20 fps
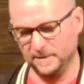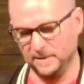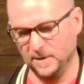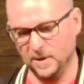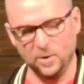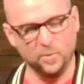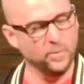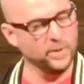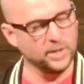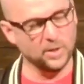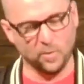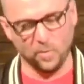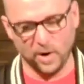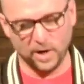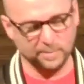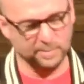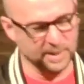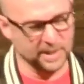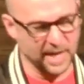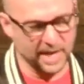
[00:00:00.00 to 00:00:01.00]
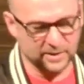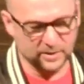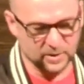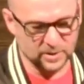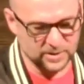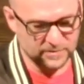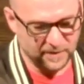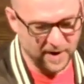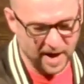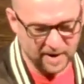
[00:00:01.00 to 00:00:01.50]
We don't want to be like
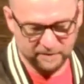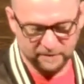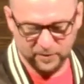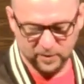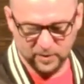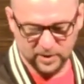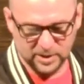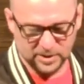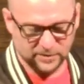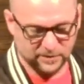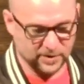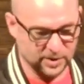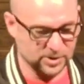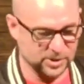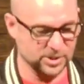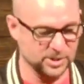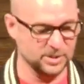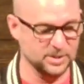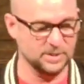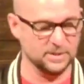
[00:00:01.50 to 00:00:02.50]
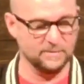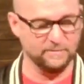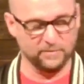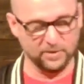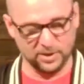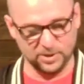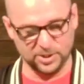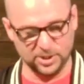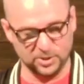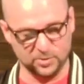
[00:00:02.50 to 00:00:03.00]
those five foolish
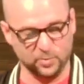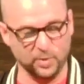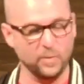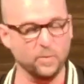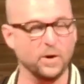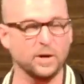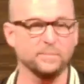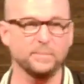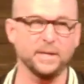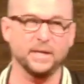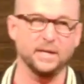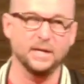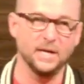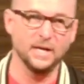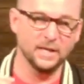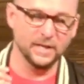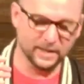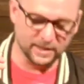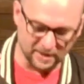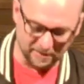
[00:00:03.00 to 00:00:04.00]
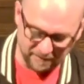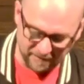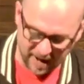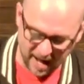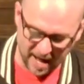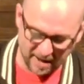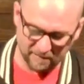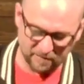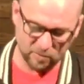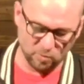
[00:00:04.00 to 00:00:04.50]
virgins. We want to be like the
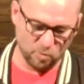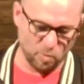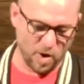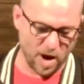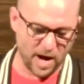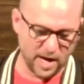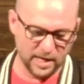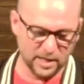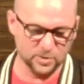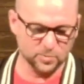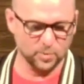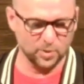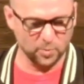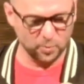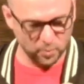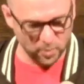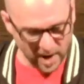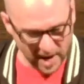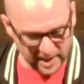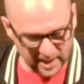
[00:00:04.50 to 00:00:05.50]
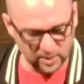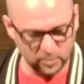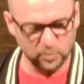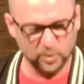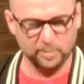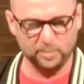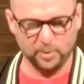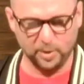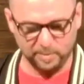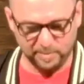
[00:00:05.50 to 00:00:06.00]
five wise. We're ready, we're
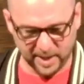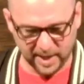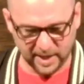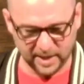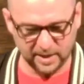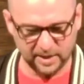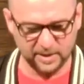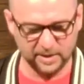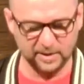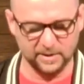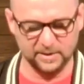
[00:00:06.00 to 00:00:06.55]
prepared.